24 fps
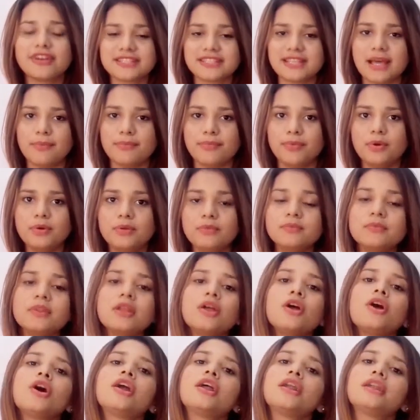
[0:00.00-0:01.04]
For example,
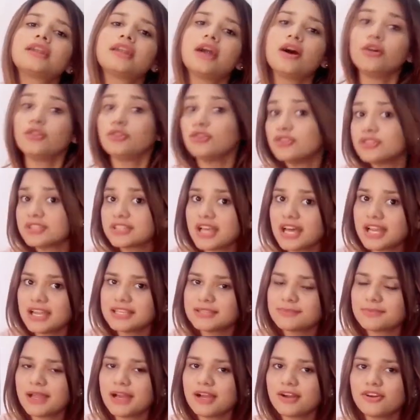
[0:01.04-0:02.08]
Raúl
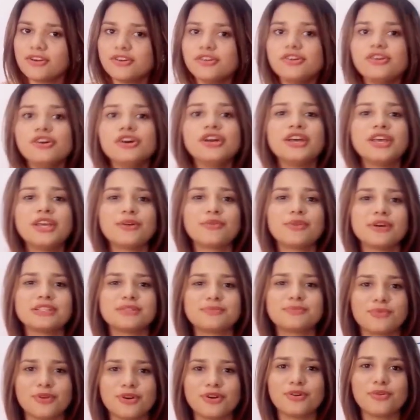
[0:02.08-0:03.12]
González Blanco, he
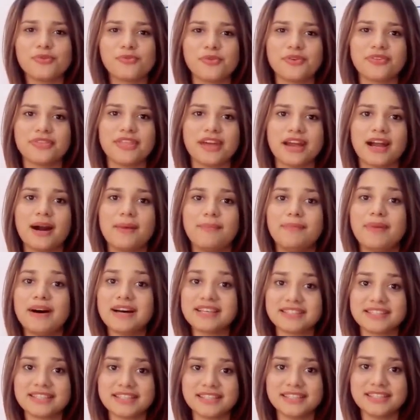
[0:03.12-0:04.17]
was born with the
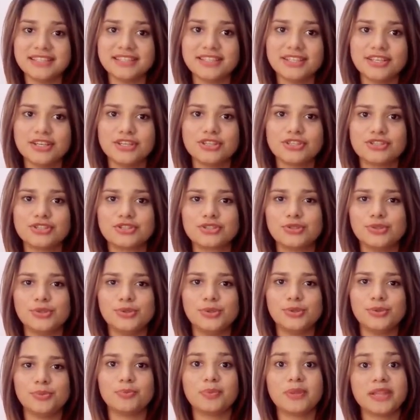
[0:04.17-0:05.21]
capacity
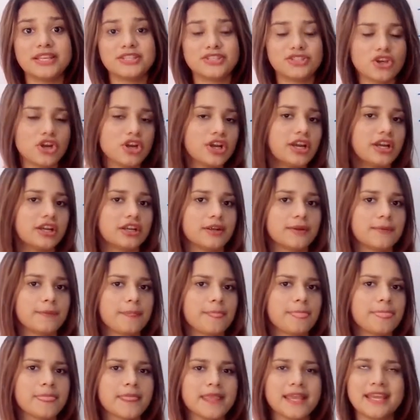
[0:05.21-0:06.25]
to play soccer.
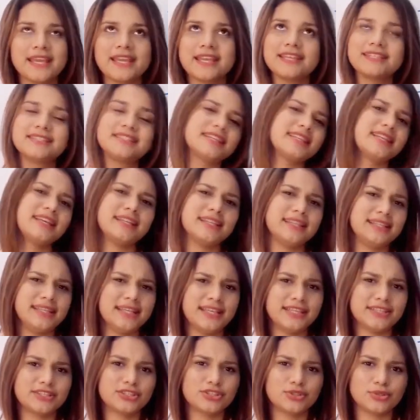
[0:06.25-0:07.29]
He
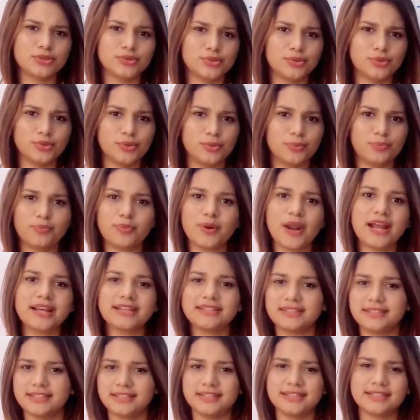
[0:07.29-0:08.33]
didn't need to
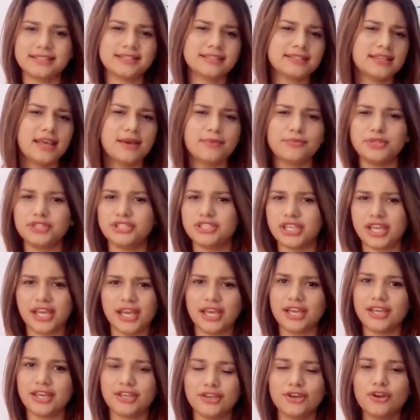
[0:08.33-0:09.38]
practice every
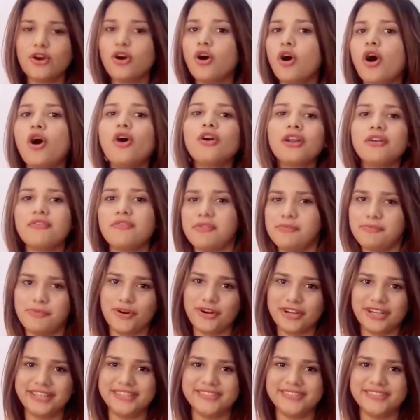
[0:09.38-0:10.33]
day or every